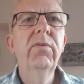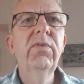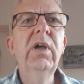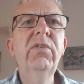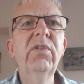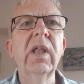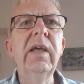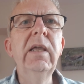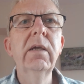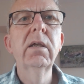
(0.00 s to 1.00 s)

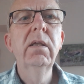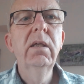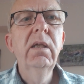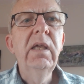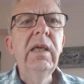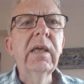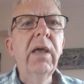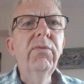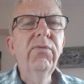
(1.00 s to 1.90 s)
Firstly, he gave